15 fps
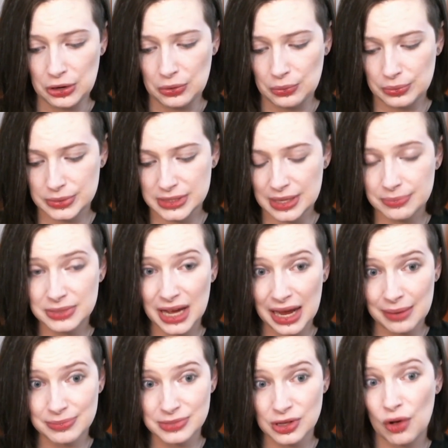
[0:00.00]

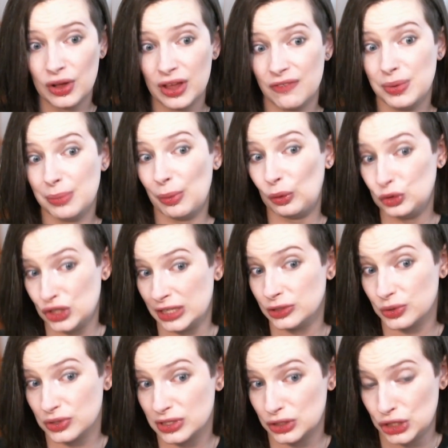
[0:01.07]
sometimes I'll give people
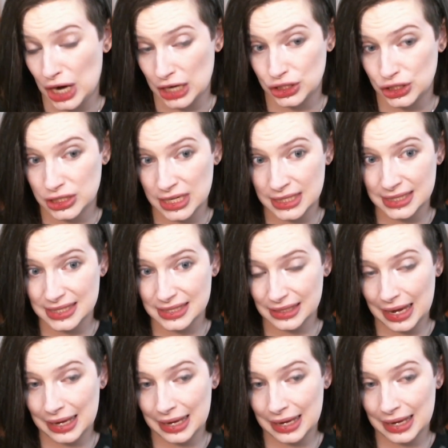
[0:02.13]
gentle suggestions